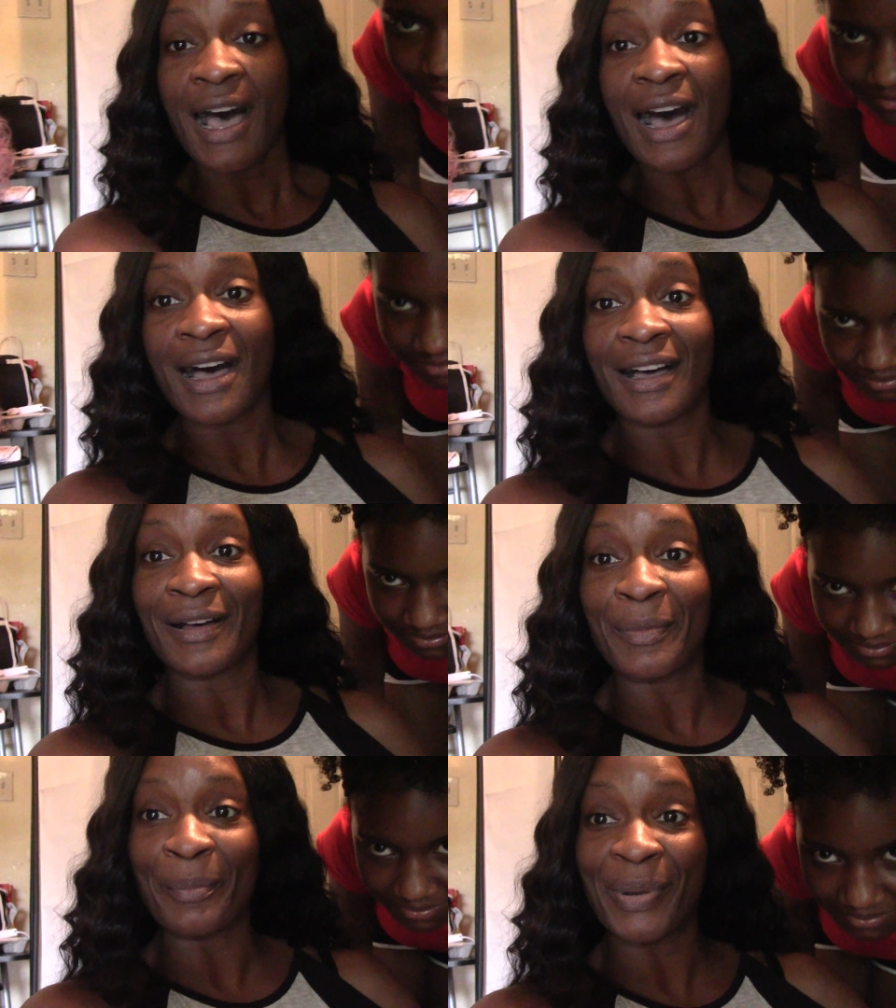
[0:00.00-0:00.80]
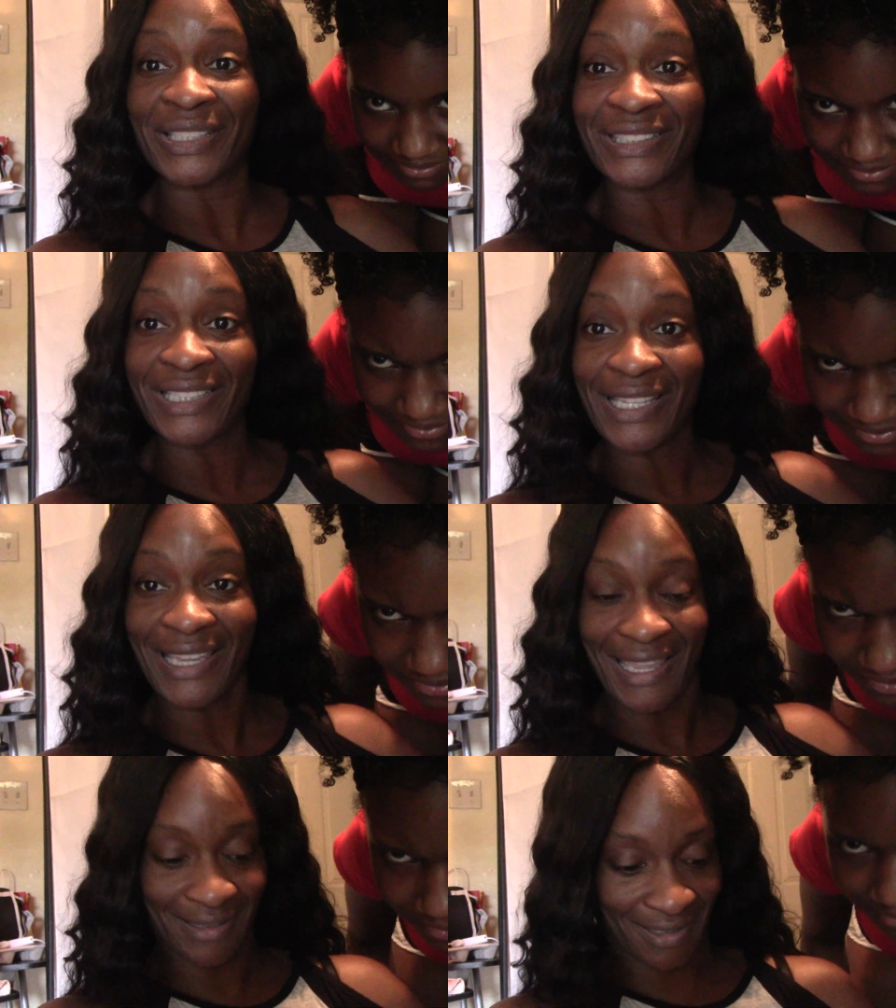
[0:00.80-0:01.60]
Um, but
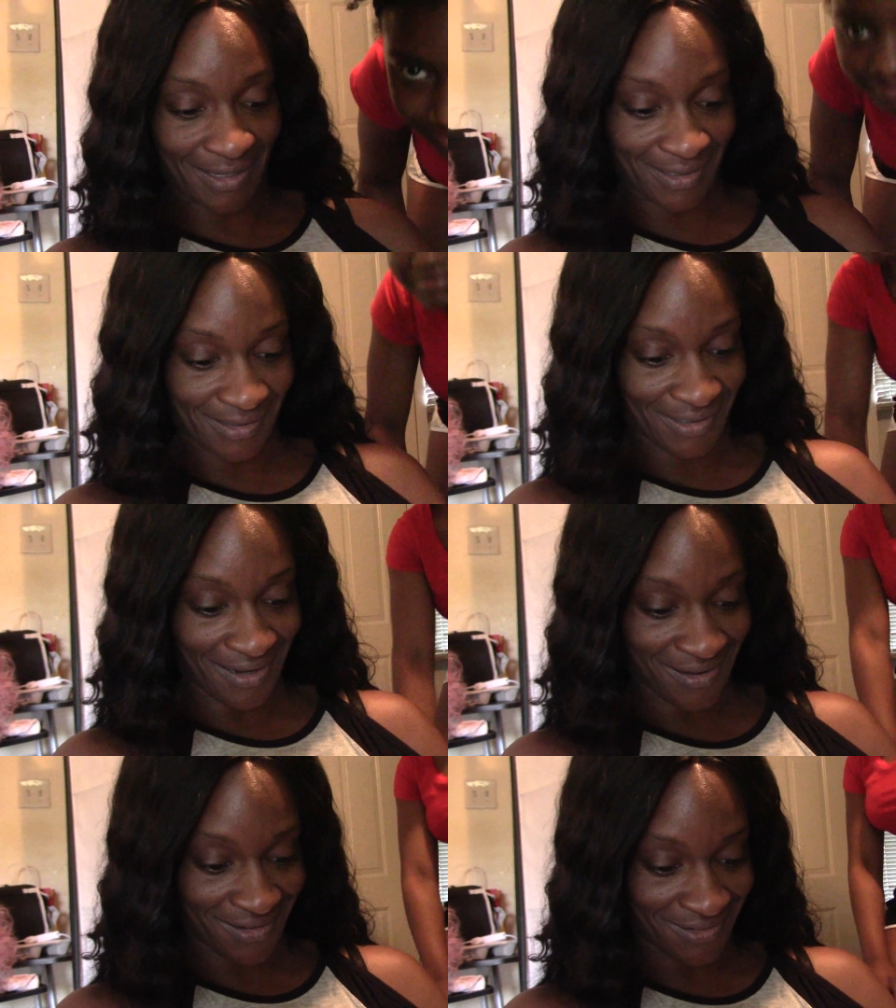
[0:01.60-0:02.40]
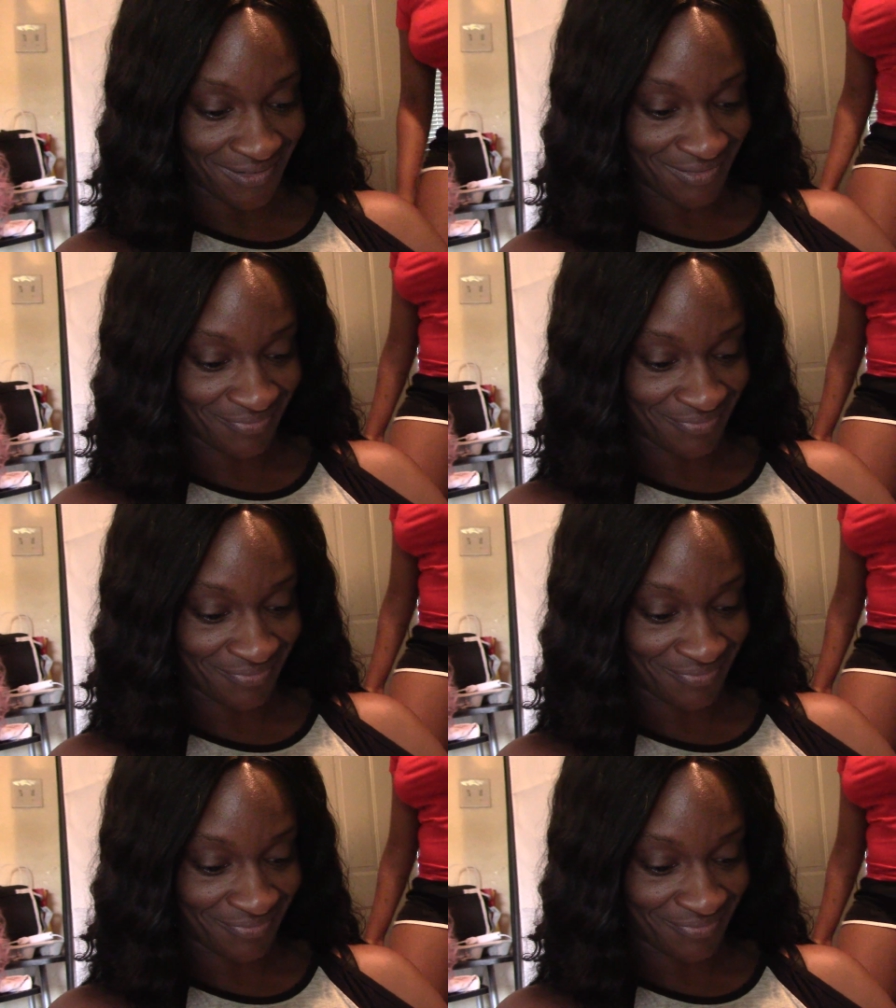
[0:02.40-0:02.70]
look at this, y'all.